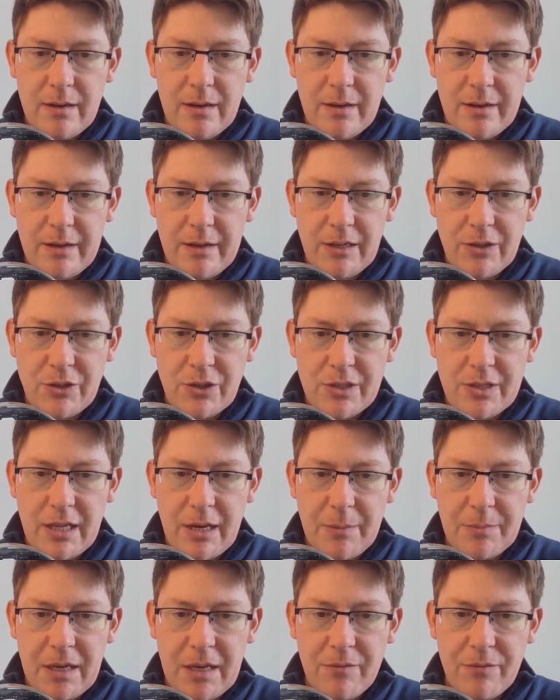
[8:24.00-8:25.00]
And I'll just
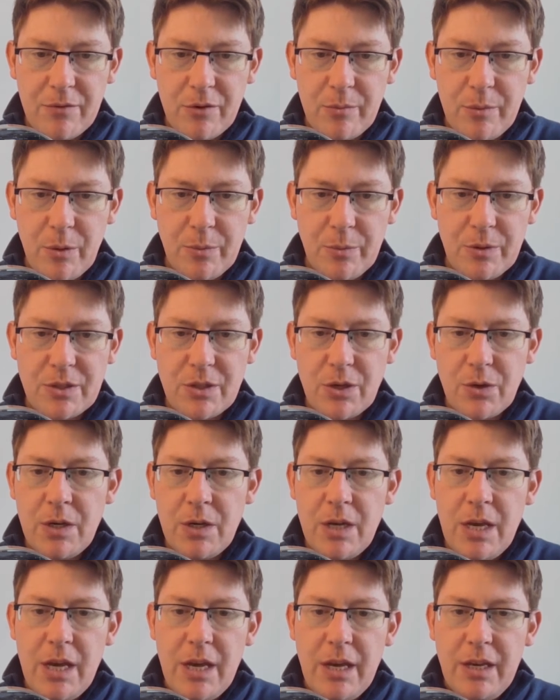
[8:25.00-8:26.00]
stop that for a moment. So
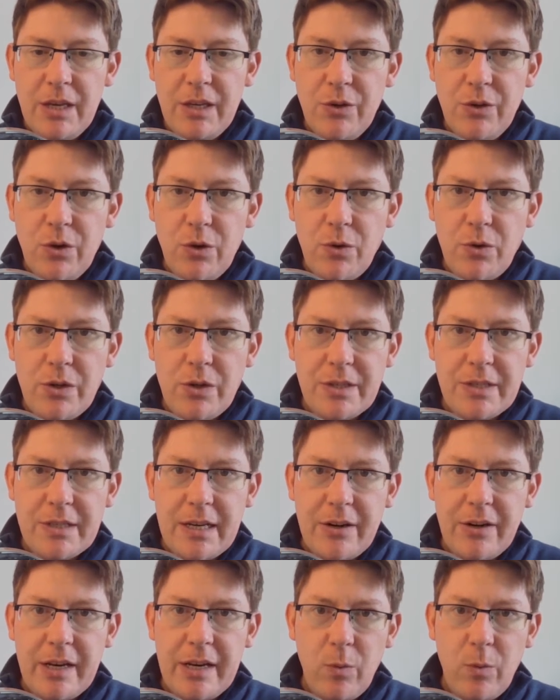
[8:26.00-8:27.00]
you notice
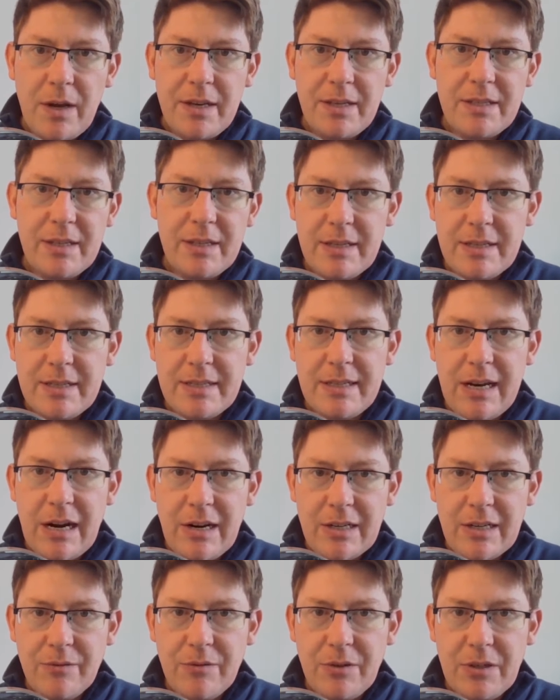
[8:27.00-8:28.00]
there that it went to the
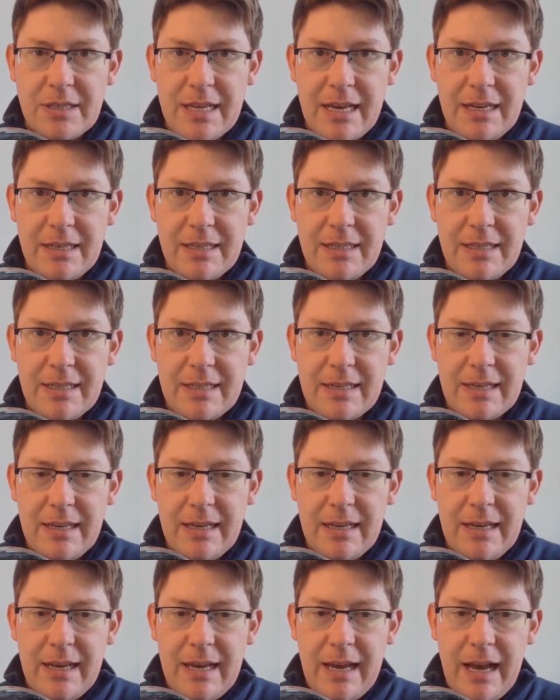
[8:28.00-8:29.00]
start of the sentence
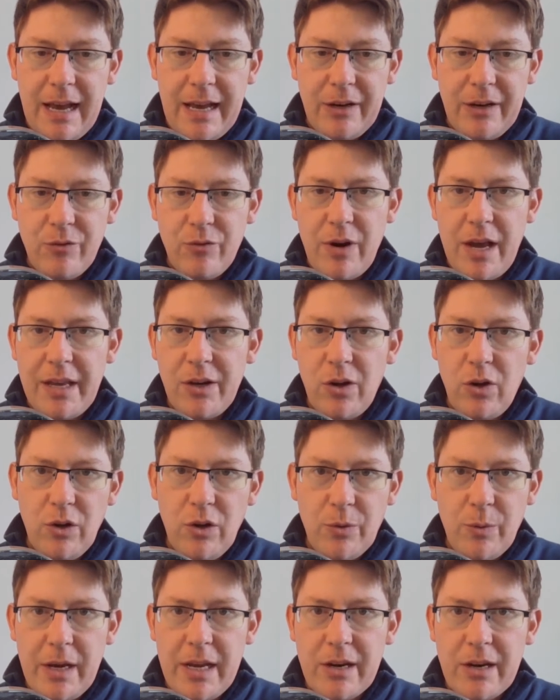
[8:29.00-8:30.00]
and it read
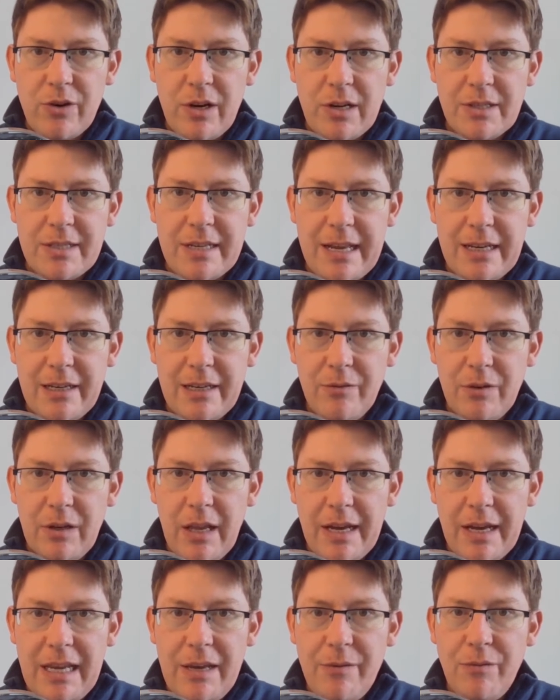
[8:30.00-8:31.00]
all the way across the end of the
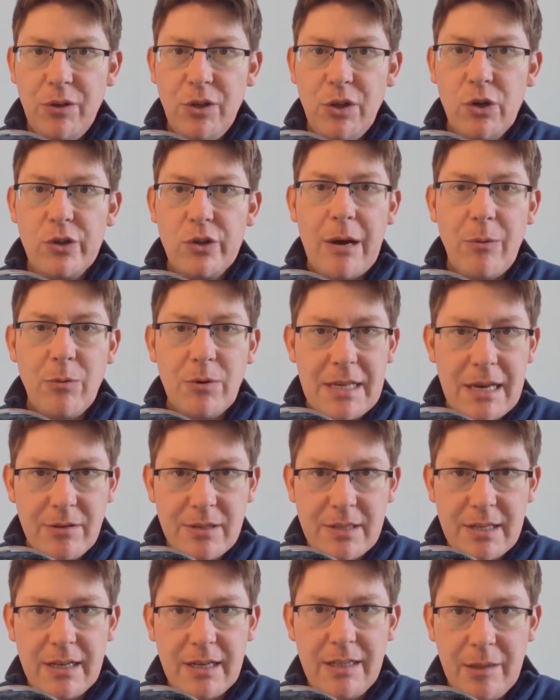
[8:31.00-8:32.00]
line. Even though that was
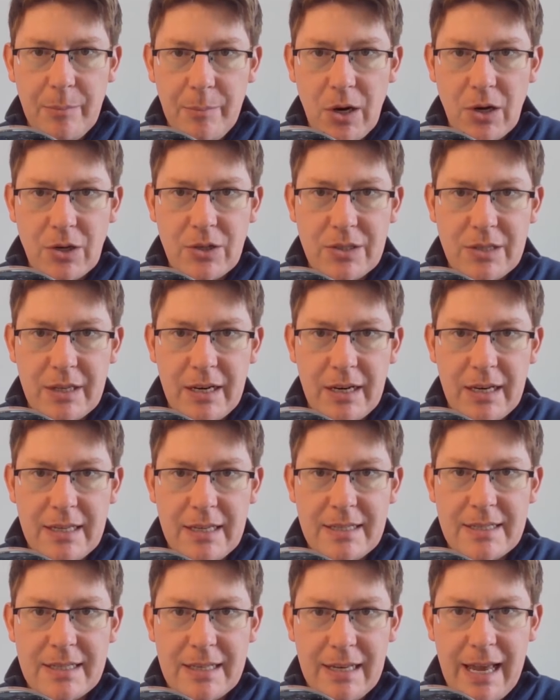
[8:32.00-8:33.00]
outside the box that
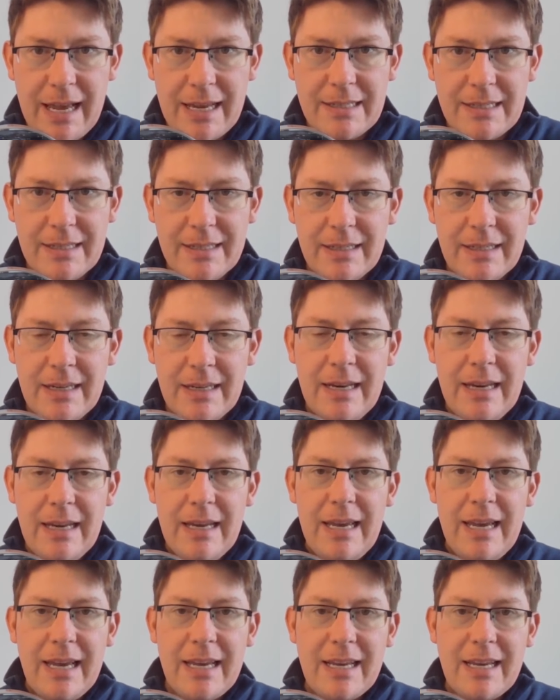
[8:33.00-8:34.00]
I selected,
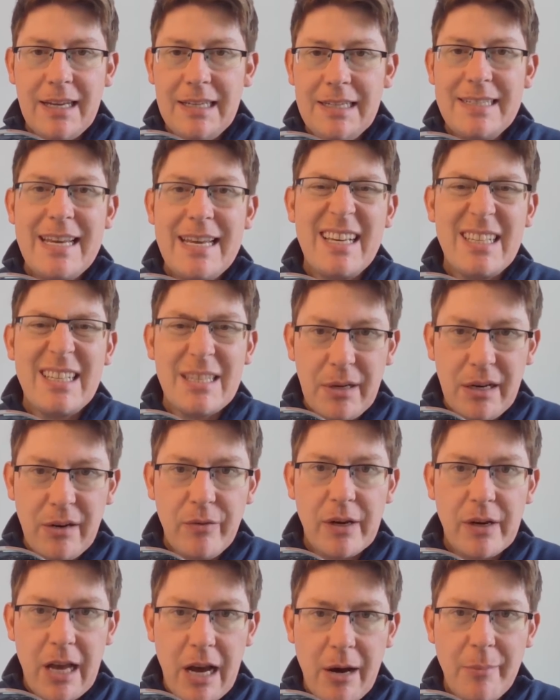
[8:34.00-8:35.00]
it kind of takes a bit
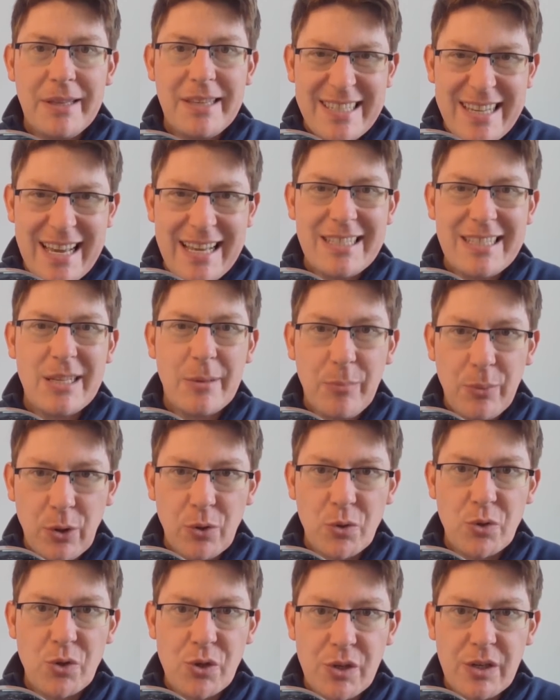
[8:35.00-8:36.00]
of a common sense
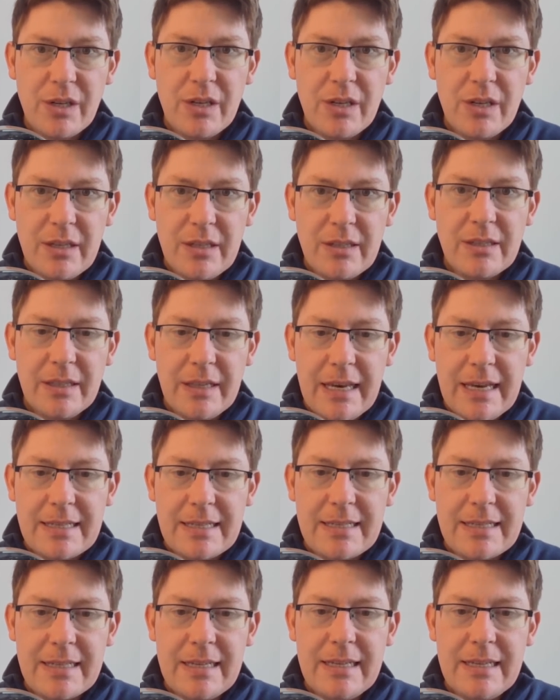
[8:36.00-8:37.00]
approach to
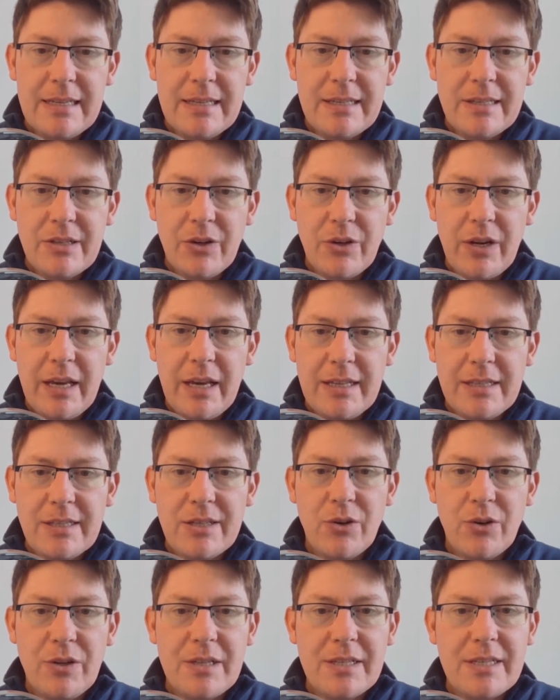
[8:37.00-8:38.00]
this, so that it's
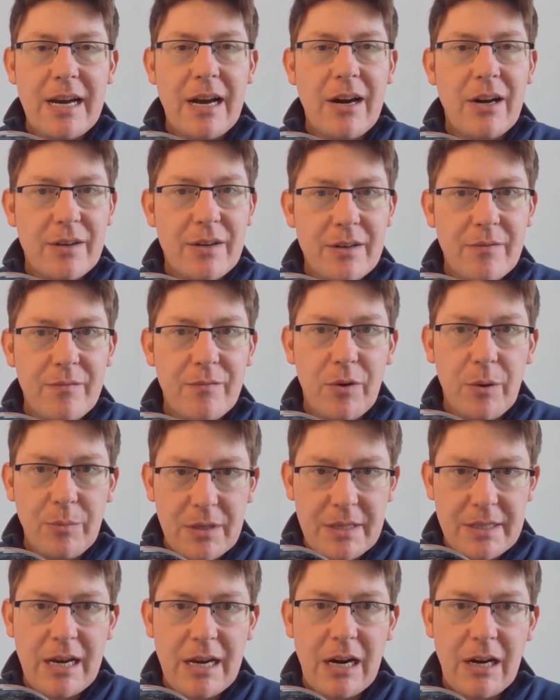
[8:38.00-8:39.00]
going to start from
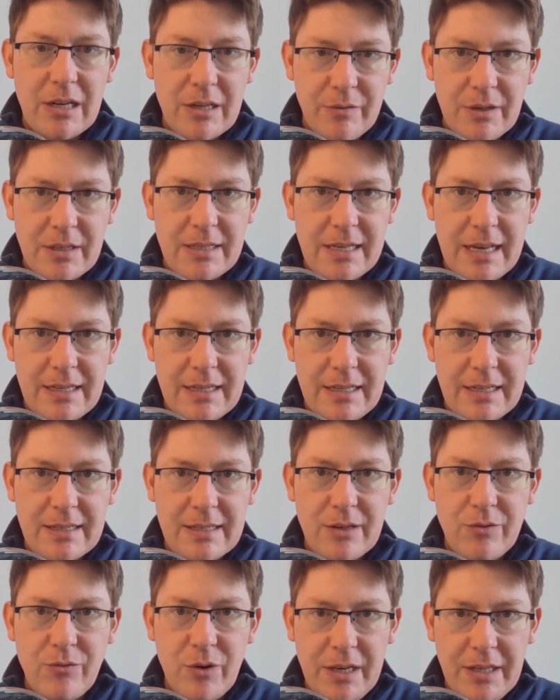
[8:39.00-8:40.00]
the start of a
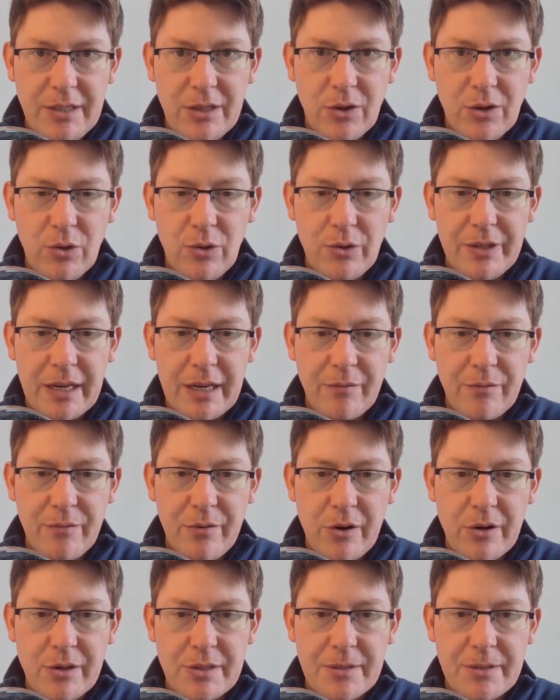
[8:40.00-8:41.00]
sentence and read the whole thing
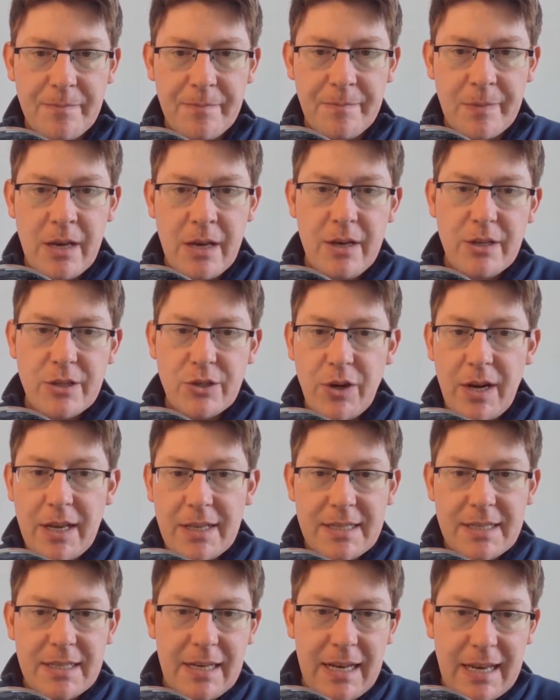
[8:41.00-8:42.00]
for us. So
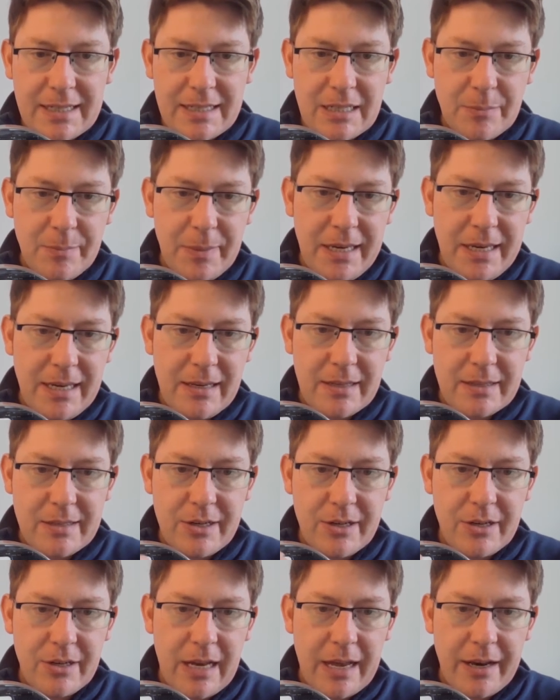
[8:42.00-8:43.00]
that's select to speak. Let's
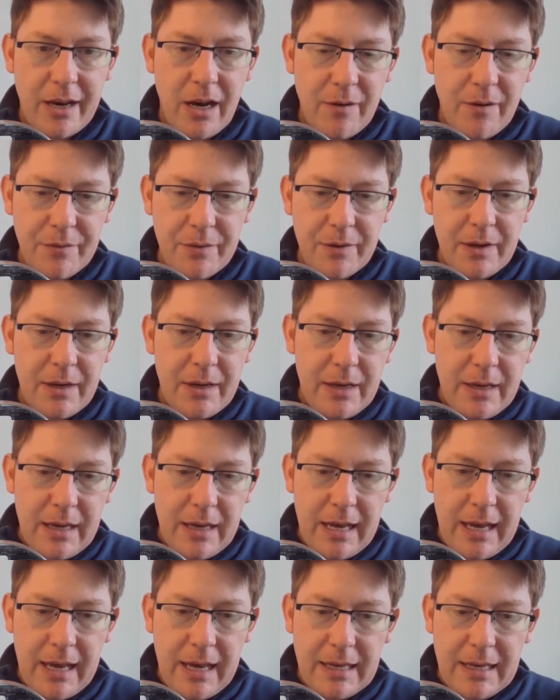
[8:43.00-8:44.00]
turn that off.
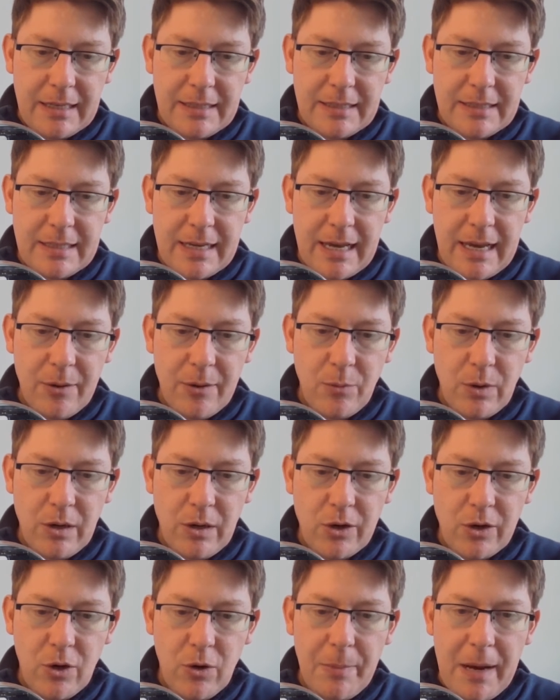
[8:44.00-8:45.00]
And
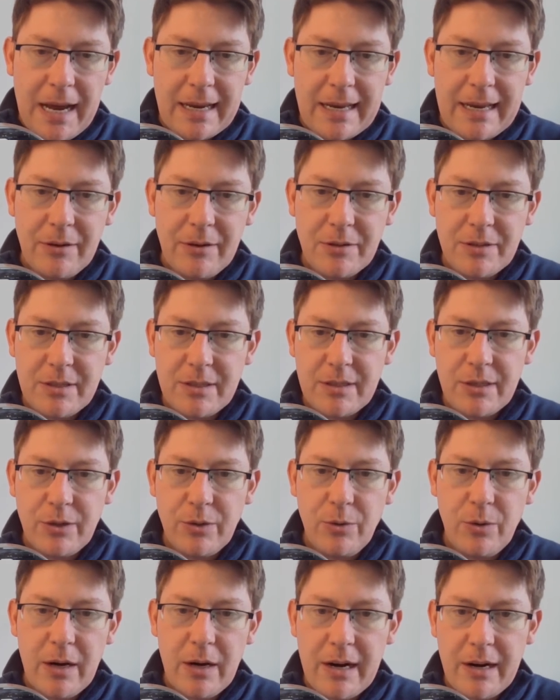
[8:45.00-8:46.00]
we'll go back out
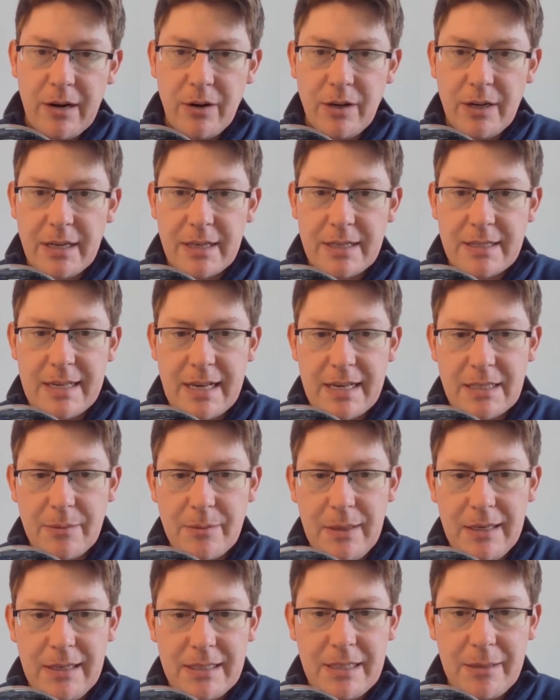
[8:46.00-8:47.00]
to our
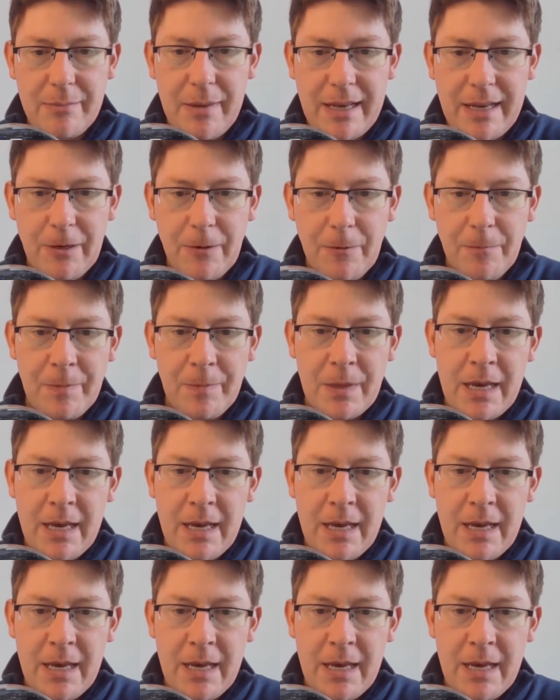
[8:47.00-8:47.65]
accessibility menu.